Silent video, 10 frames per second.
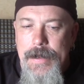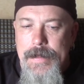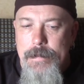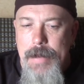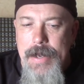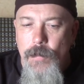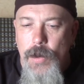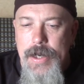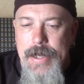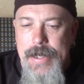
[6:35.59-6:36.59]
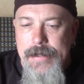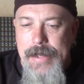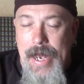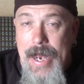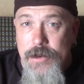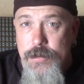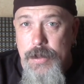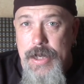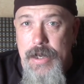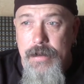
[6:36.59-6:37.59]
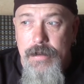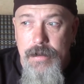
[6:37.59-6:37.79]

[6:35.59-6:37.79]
the main one is actually,